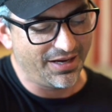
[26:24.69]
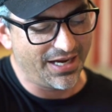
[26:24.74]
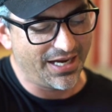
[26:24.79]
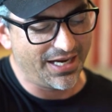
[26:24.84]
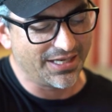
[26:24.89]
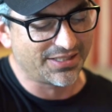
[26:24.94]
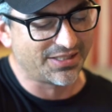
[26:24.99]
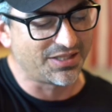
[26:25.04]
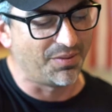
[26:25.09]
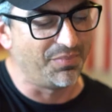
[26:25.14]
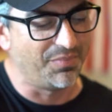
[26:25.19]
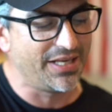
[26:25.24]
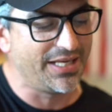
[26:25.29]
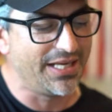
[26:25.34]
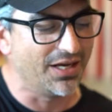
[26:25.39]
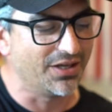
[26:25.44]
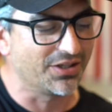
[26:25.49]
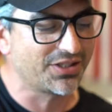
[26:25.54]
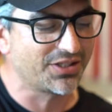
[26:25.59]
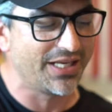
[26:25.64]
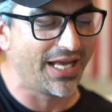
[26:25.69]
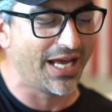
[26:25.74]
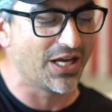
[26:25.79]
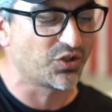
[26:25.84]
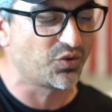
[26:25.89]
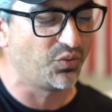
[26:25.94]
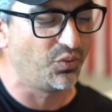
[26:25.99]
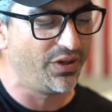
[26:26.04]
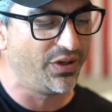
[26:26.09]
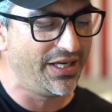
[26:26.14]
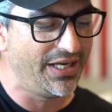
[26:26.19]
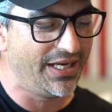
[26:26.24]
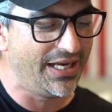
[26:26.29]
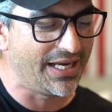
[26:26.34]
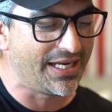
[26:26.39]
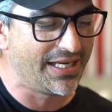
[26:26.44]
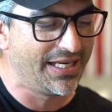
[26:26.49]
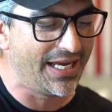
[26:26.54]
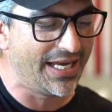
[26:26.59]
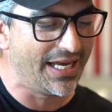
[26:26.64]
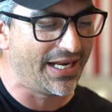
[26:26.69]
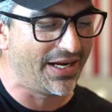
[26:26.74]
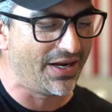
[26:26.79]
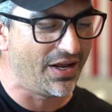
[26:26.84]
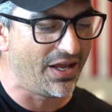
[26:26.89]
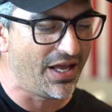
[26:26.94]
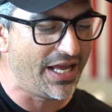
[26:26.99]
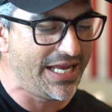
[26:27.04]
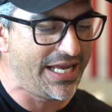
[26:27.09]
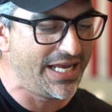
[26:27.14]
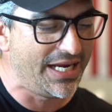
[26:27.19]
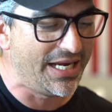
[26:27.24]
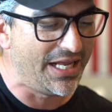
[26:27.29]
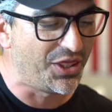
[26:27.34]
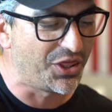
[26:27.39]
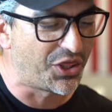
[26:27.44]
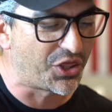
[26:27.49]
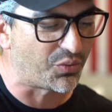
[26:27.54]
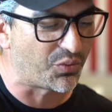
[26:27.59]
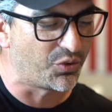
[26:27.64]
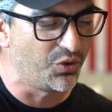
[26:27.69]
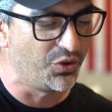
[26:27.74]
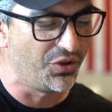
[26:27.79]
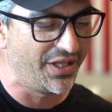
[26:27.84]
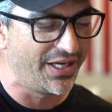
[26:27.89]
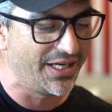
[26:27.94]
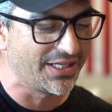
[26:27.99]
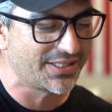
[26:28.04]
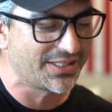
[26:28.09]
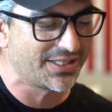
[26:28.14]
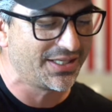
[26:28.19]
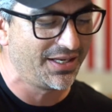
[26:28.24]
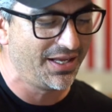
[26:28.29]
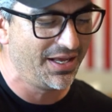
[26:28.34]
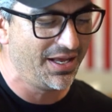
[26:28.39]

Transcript: somebody else as we get in and through this.